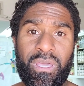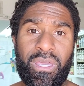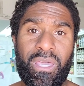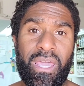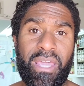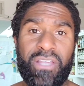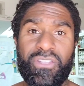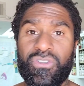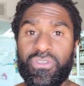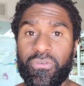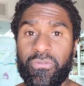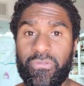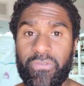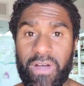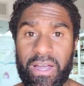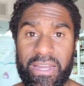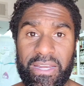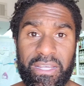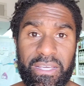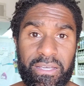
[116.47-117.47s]
cancer
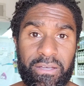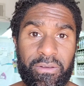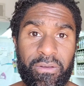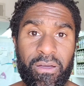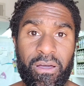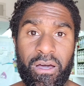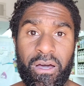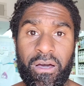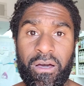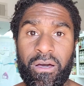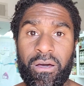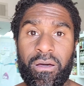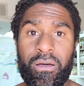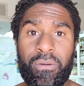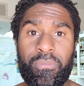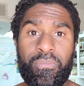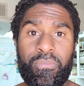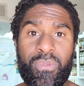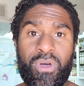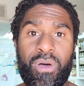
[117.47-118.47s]
fighting
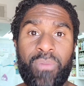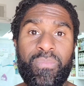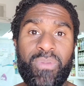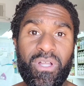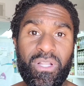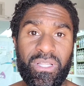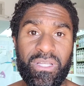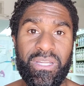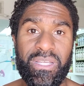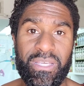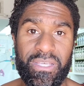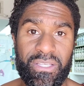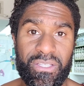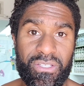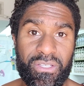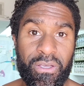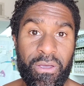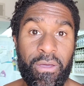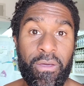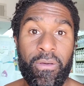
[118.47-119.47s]
uh,
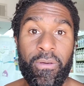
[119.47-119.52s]
abilities